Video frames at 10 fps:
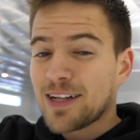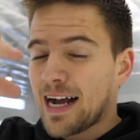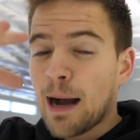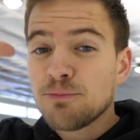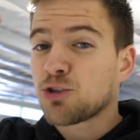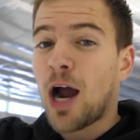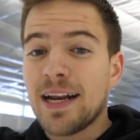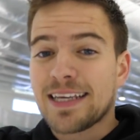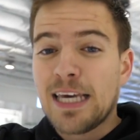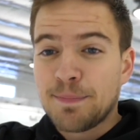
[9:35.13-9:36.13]
Like I'm
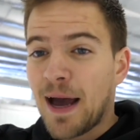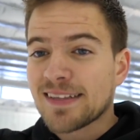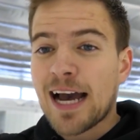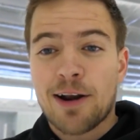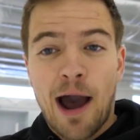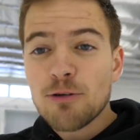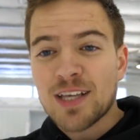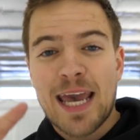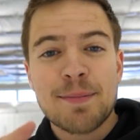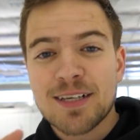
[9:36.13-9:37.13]
trying to keep that down. I was
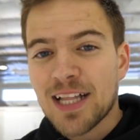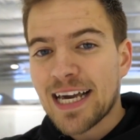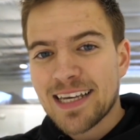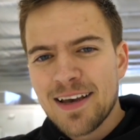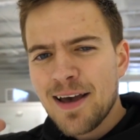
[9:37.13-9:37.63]
aiming like